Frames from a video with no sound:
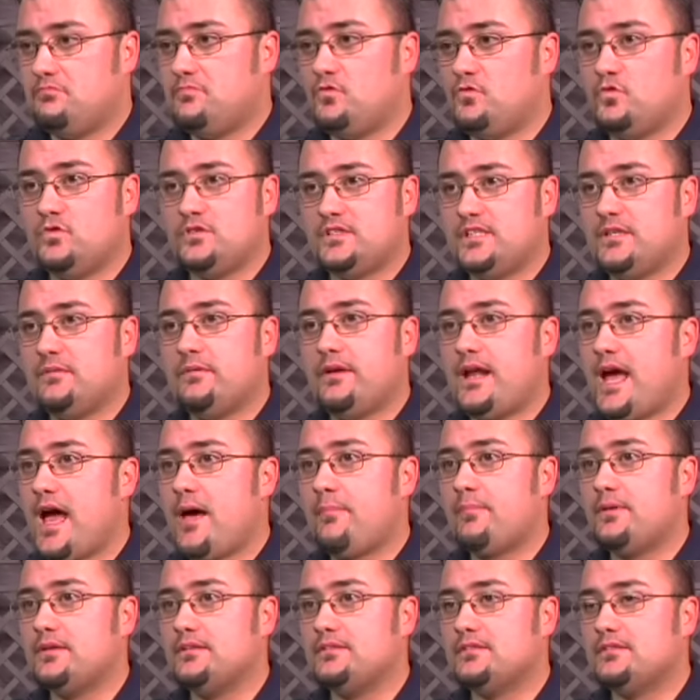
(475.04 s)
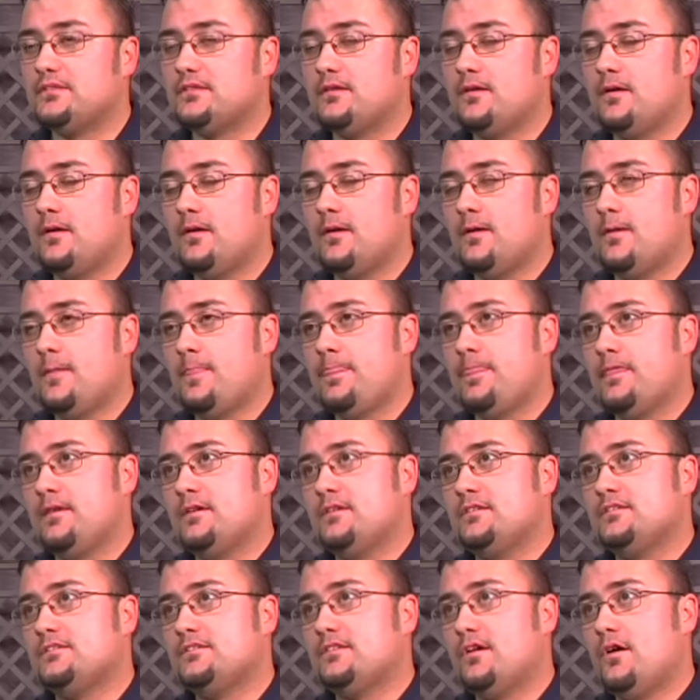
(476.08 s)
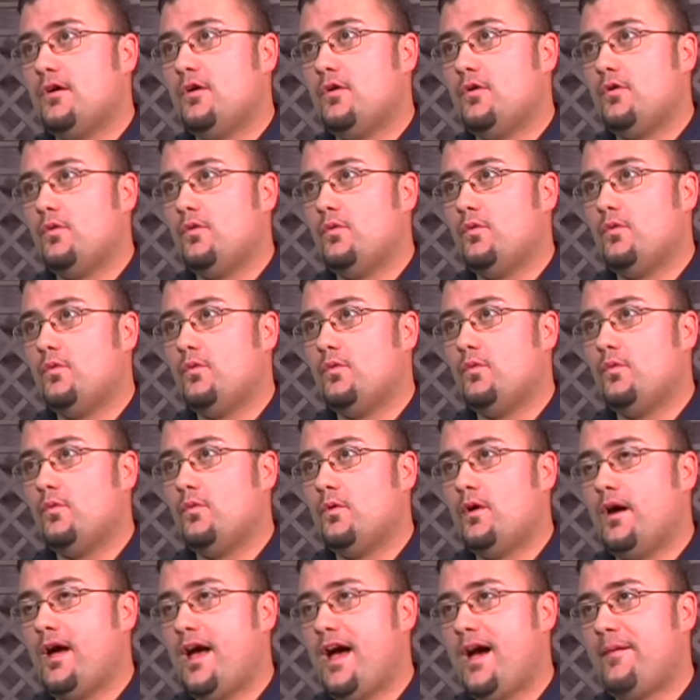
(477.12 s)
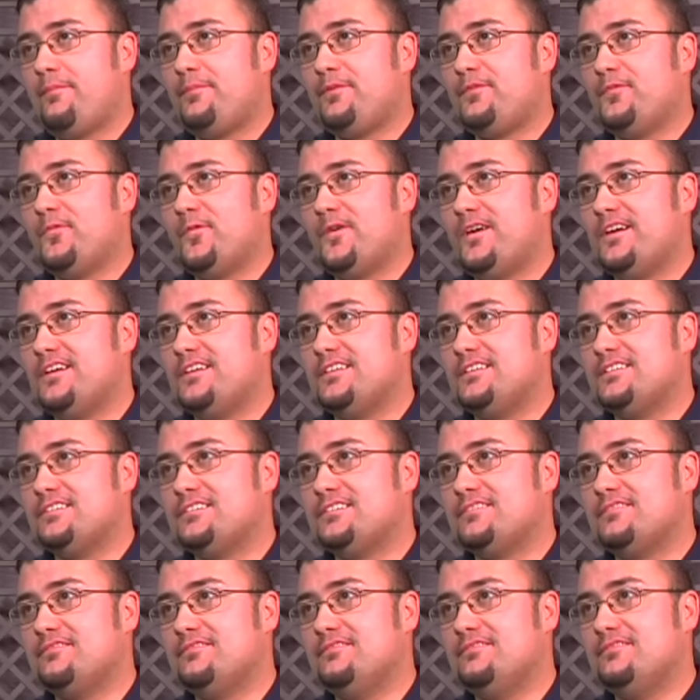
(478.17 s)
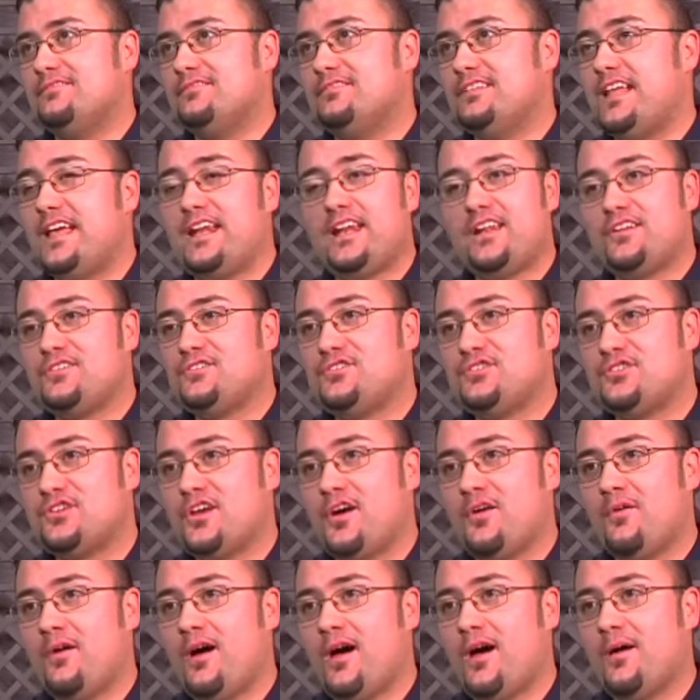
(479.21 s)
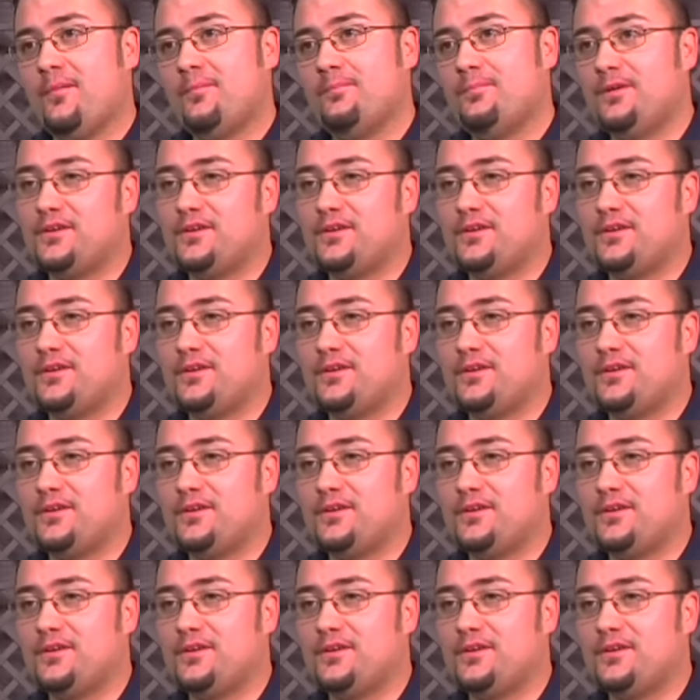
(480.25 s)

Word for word: we'll see what happens. So what happened was they didn't show up,